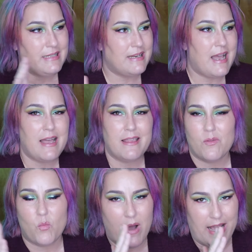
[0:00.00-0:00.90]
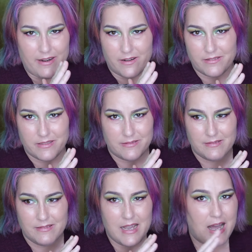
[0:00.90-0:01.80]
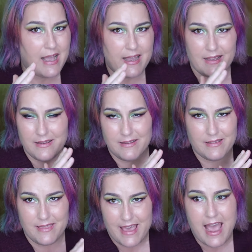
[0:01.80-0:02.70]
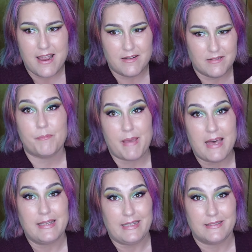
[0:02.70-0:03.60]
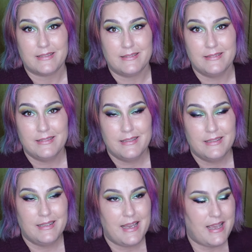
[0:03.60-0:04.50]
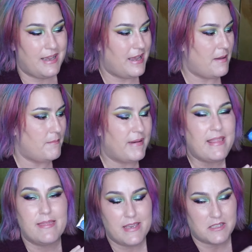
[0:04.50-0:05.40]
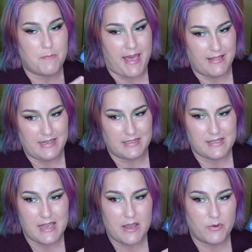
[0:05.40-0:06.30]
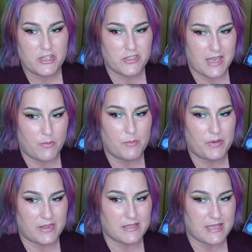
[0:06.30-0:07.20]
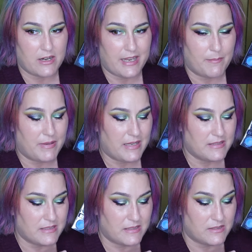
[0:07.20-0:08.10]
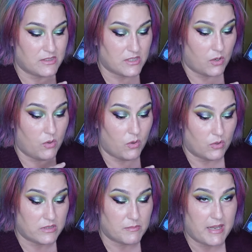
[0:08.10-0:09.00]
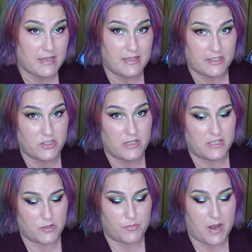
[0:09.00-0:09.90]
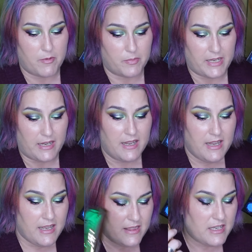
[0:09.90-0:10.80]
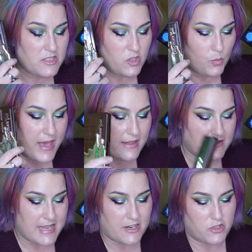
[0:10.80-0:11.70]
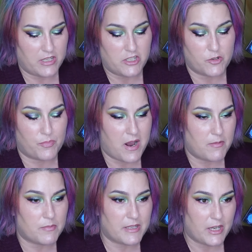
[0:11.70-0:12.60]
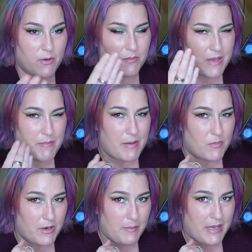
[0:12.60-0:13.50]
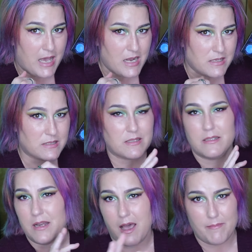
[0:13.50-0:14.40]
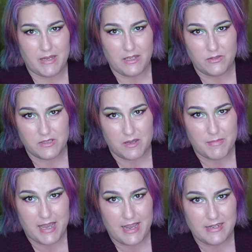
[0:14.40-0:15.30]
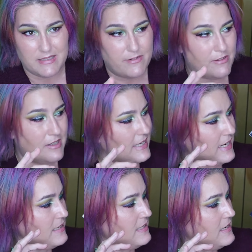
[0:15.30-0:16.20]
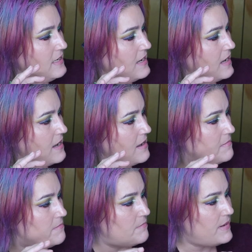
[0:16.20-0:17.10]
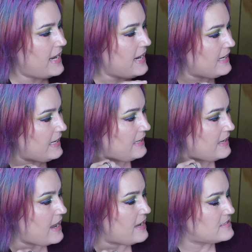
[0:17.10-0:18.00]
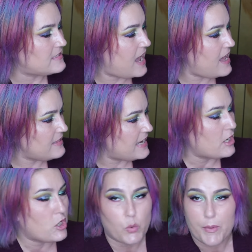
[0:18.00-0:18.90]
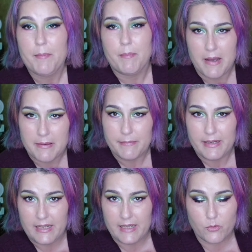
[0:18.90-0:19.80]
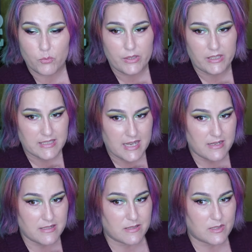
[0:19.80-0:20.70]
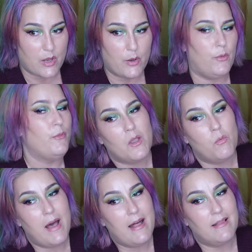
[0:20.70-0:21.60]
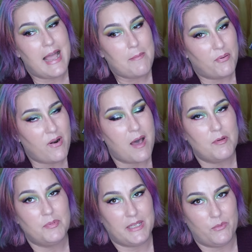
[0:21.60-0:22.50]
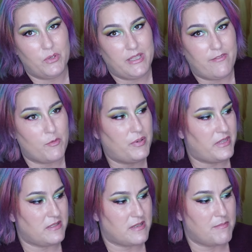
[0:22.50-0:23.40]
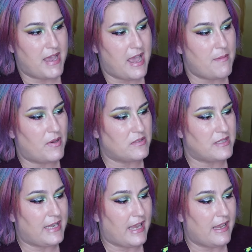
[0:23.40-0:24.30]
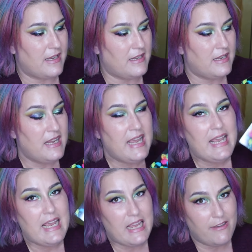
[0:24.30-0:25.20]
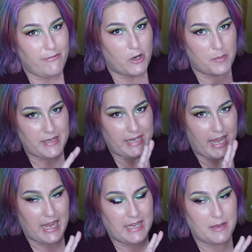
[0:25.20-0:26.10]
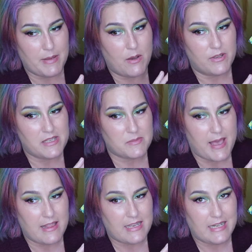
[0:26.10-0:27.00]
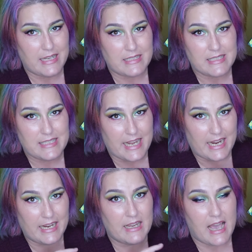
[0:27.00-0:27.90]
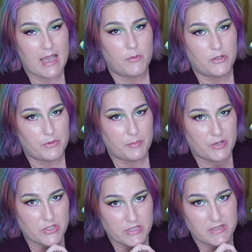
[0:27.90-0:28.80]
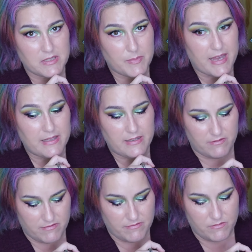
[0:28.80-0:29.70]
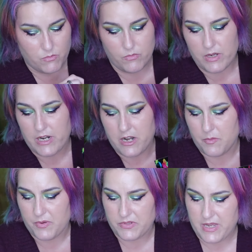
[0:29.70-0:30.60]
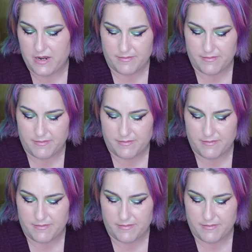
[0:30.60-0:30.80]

Not wired, not that palette but this palette. I wish they would put this out again because this is so old in my collection. I should probably, these two palettes actually should probably go in my memory box and not be used on my eyes ever again. Um, but I, it's got like a grip on me. It really does. So while I probably will never put this on my eyeballs again, if Urban Decay came out with this palette again today, I would repurchase this palette 100%.